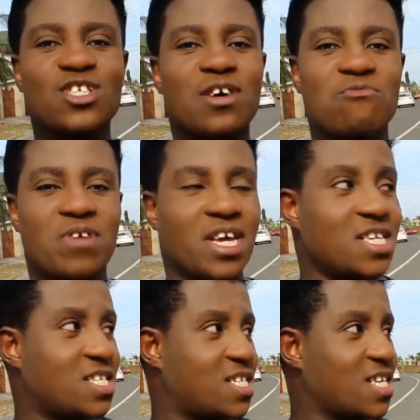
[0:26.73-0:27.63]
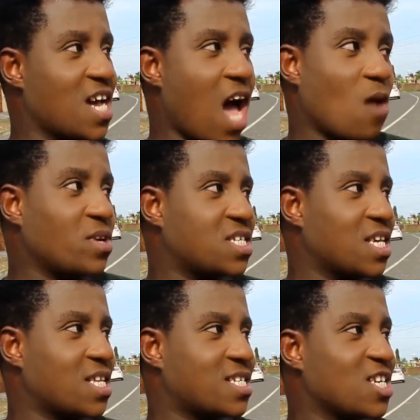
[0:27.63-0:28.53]
is not a race. I always
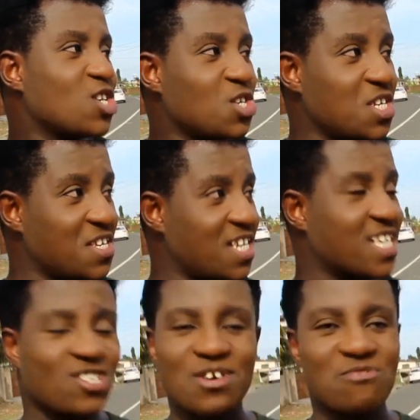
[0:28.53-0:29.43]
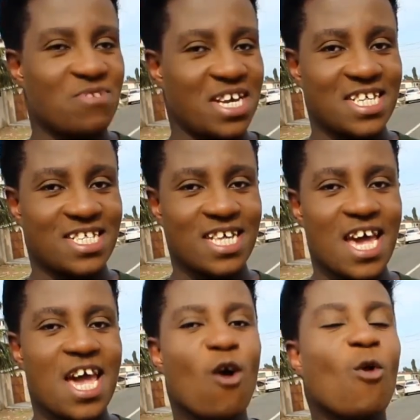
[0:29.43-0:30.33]
say this. Uni is not a race.
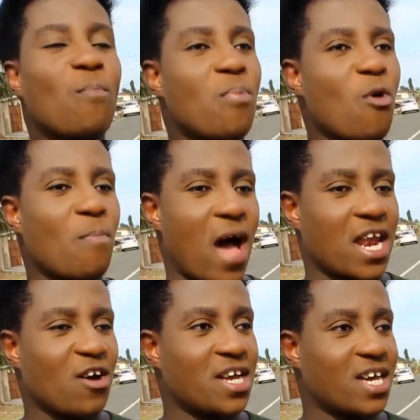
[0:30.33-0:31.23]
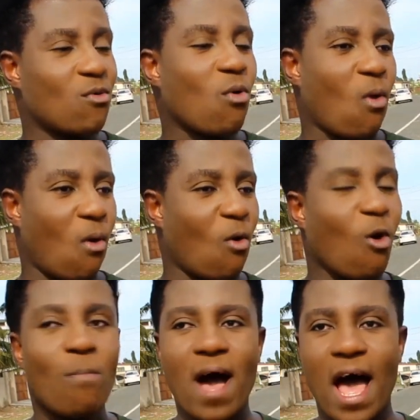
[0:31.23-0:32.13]
Opa, now then.
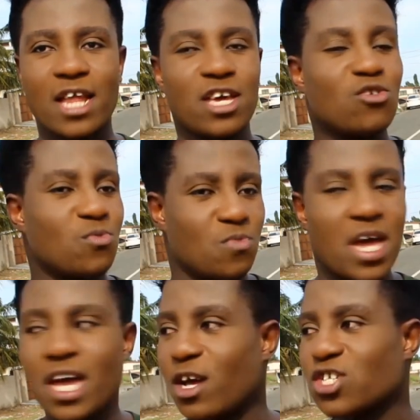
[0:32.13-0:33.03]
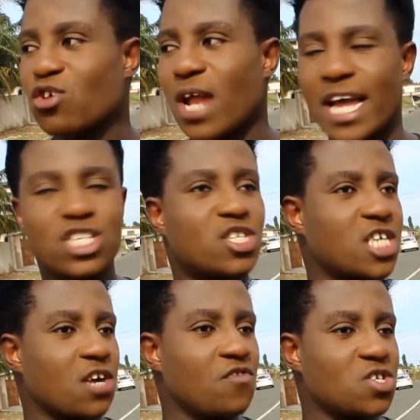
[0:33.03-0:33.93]
Opa, then you. It's not like
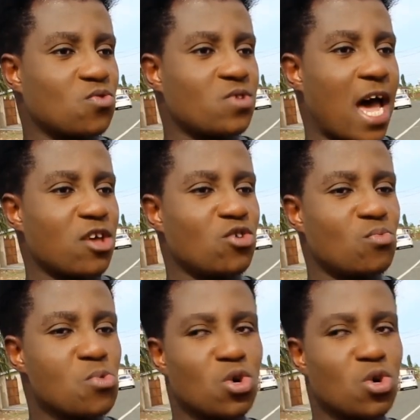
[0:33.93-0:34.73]
secondary school that you